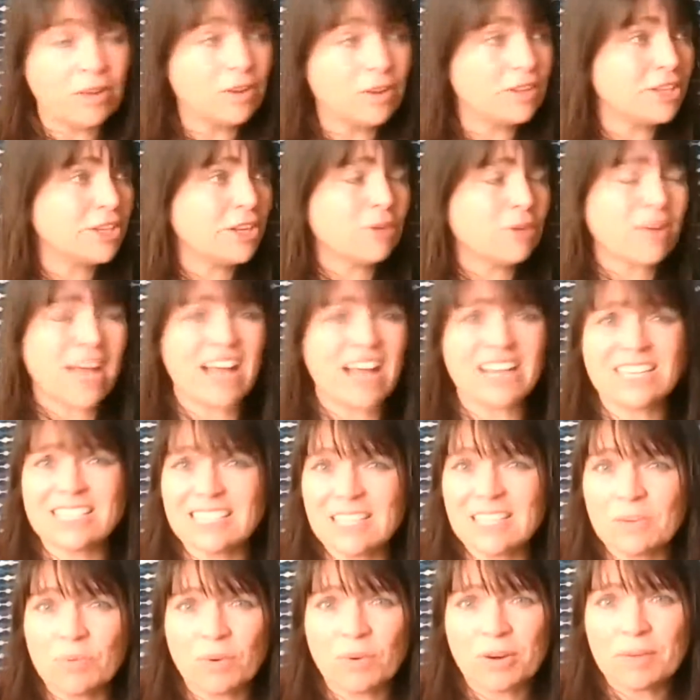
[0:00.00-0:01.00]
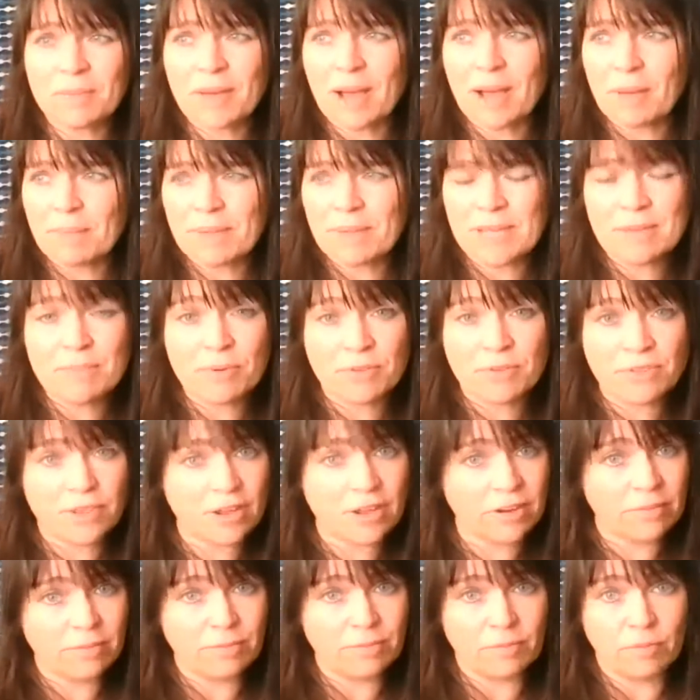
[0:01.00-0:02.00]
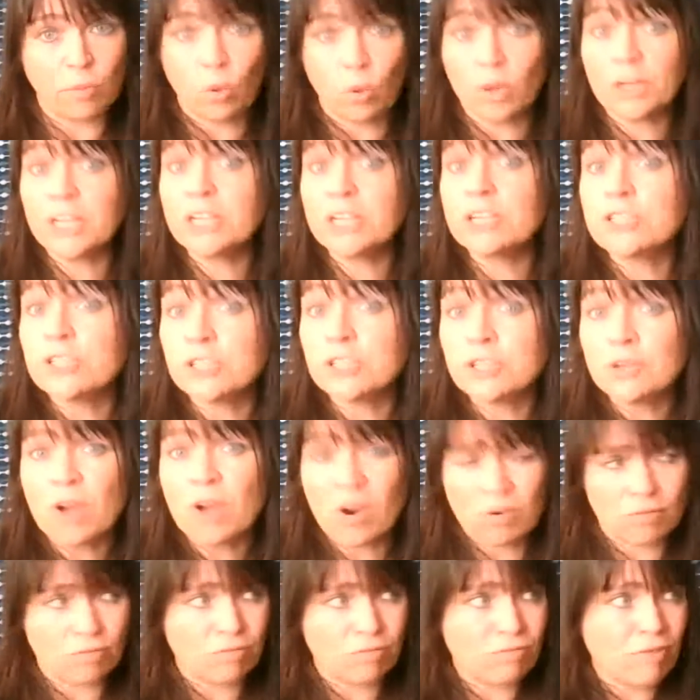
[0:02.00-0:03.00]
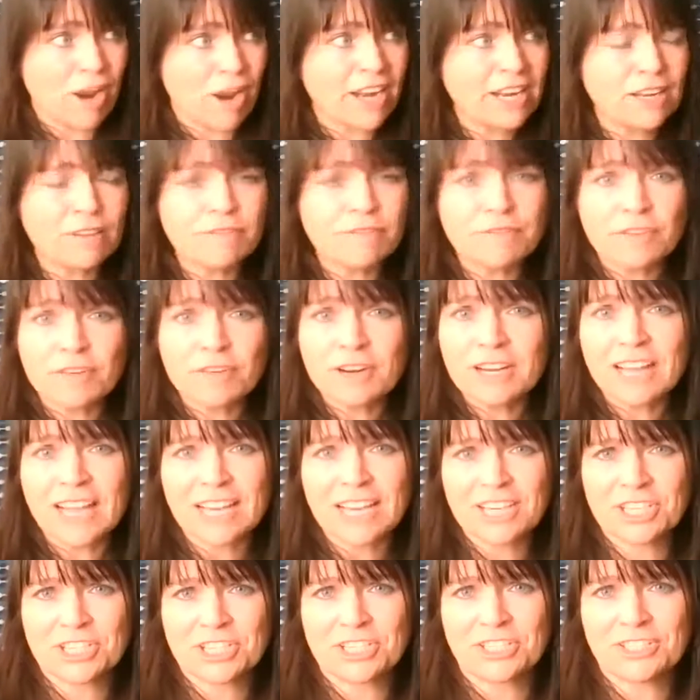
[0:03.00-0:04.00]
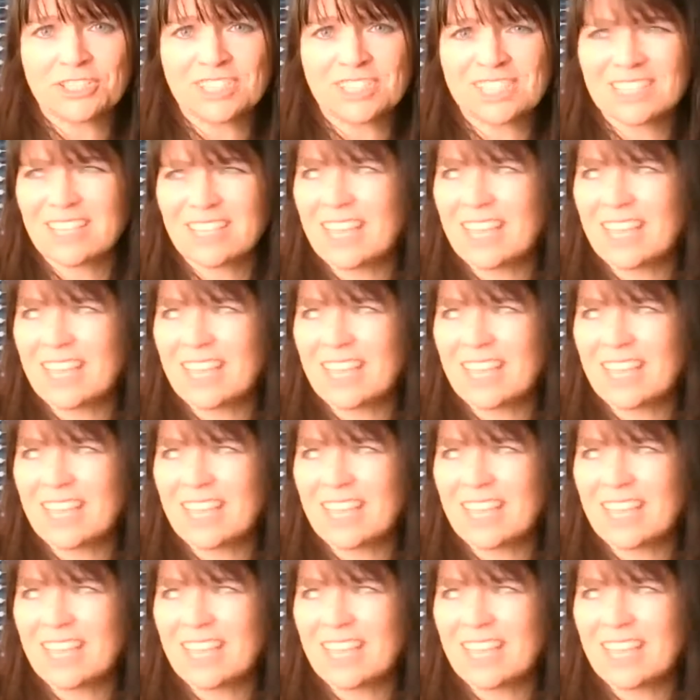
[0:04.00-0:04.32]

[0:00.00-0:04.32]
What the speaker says: You know, actually, what about people that are running for elections? It's like,